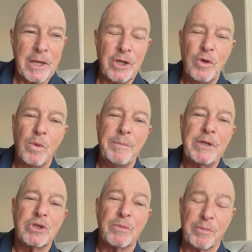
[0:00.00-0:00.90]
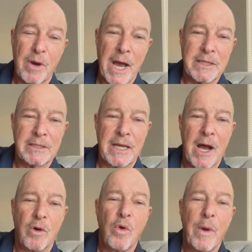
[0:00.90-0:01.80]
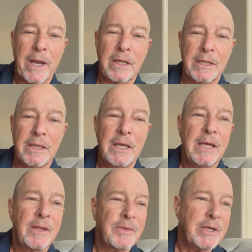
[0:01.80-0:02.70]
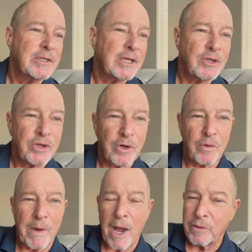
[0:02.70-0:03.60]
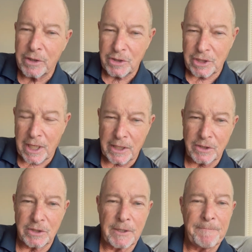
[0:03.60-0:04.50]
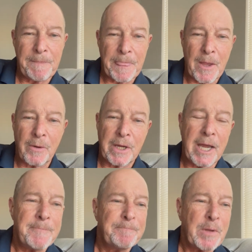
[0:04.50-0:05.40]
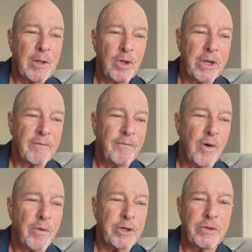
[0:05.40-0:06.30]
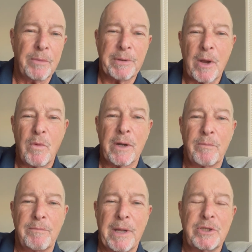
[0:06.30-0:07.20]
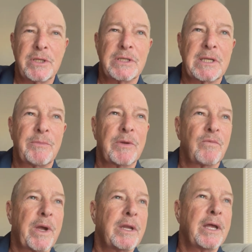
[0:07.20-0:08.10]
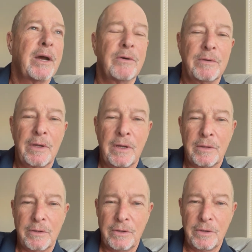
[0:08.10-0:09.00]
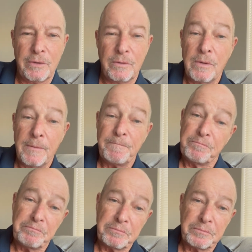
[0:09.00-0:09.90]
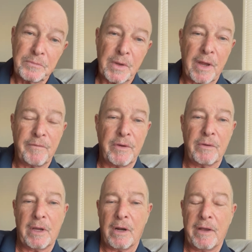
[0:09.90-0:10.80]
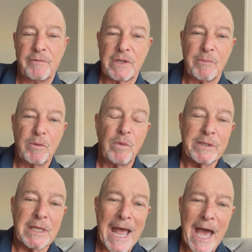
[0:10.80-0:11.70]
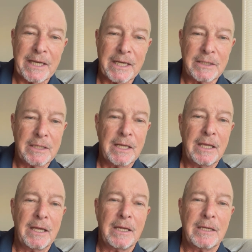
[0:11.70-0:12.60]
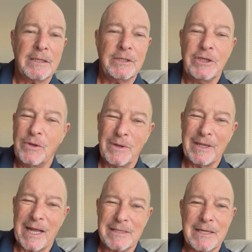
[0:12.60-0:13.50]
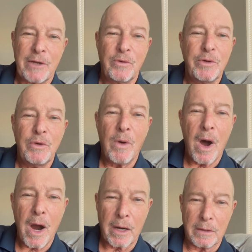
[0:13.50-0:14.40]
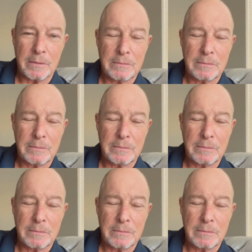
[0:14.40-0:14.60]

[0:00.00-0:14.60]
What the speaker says: You will be surprised at how quickly things can turn around and change. Okay? Looking forward to it. But I want to mention something right now. If someone was an addict, that's not who you are.